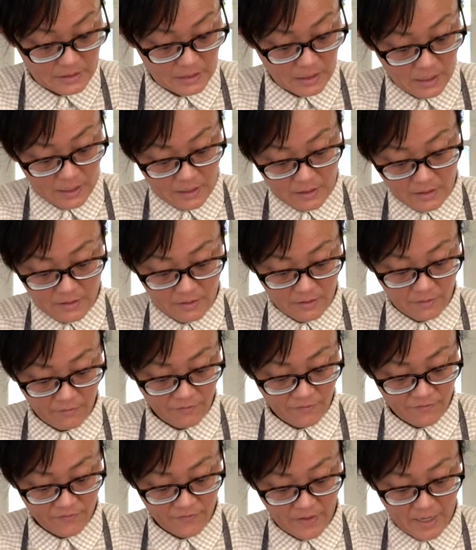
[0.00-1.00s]
not a
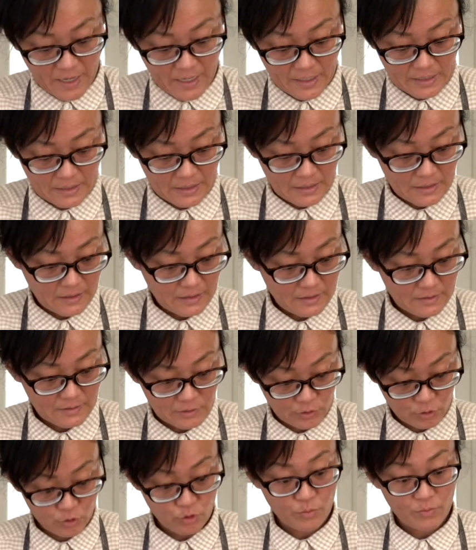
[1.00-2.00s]
fatty
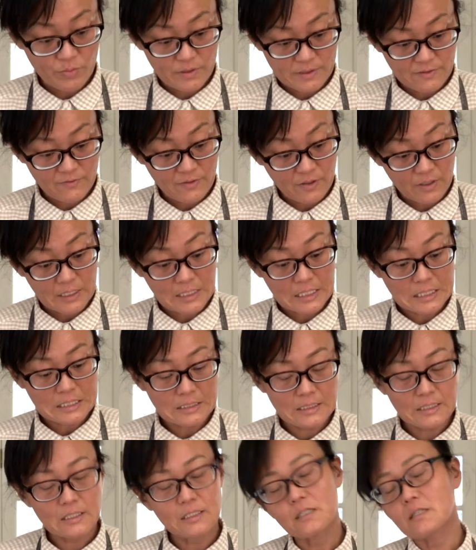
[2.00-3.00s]
soup. It's very
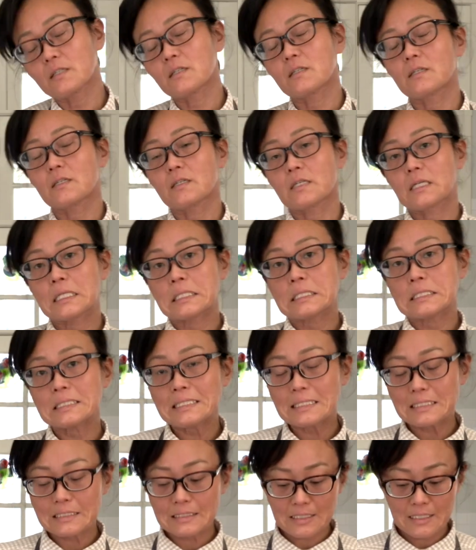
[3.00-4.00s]
clear,
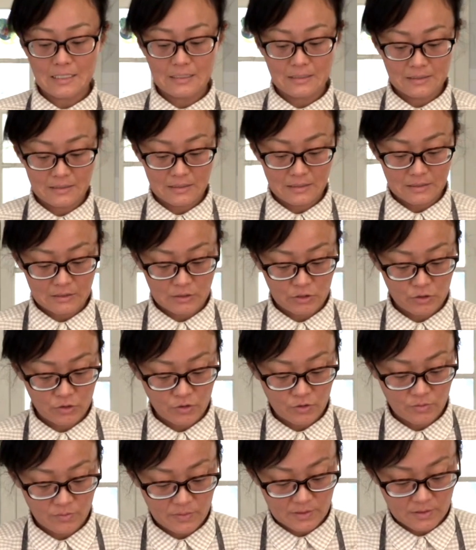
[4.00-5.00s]
clean tasting
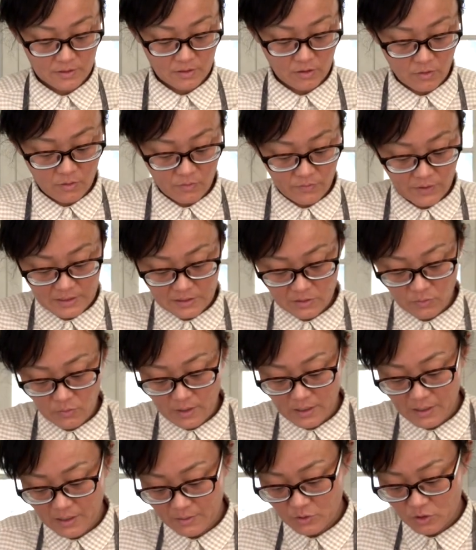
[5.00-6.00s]
soup. So that's
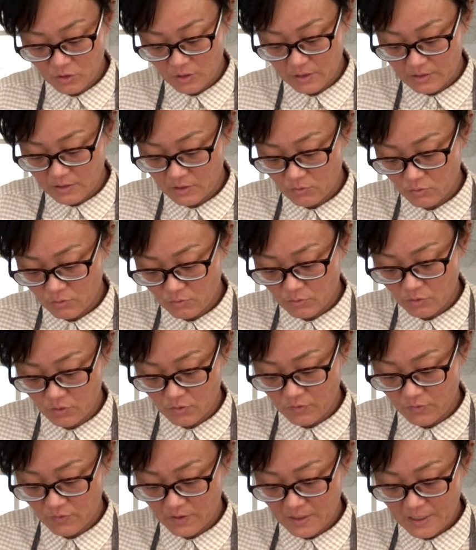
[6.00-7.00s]
why I'm trying to
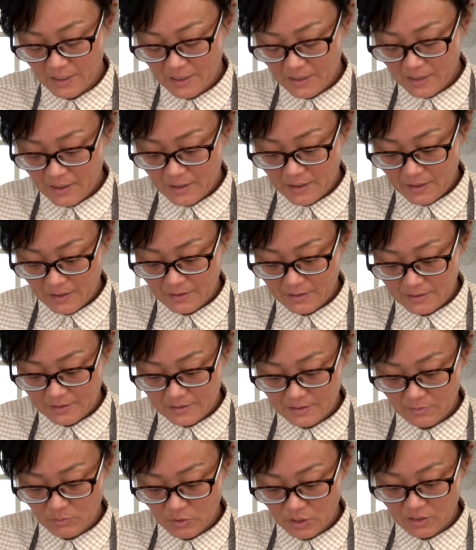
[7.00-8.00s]
remove
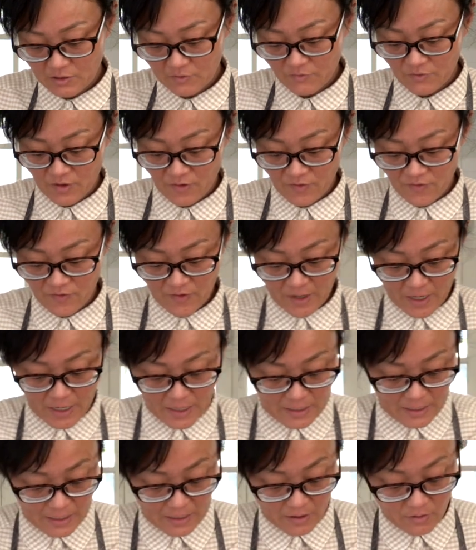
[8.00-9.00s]
as much of the
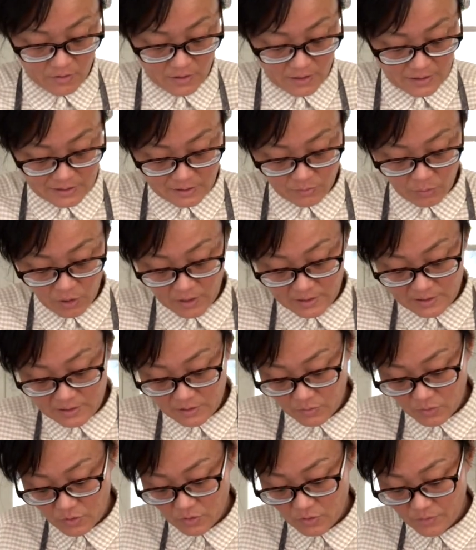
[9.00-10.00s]
fat out as
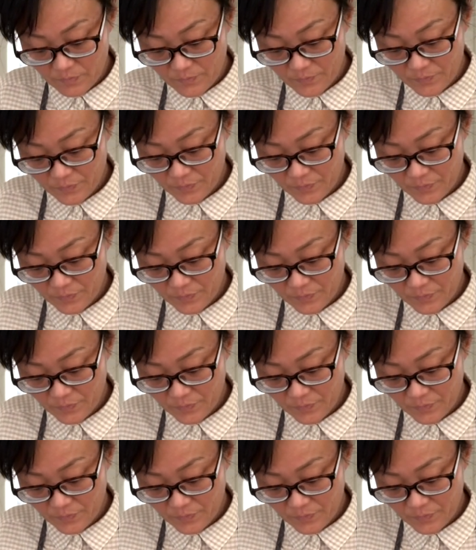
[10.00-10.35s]
possible.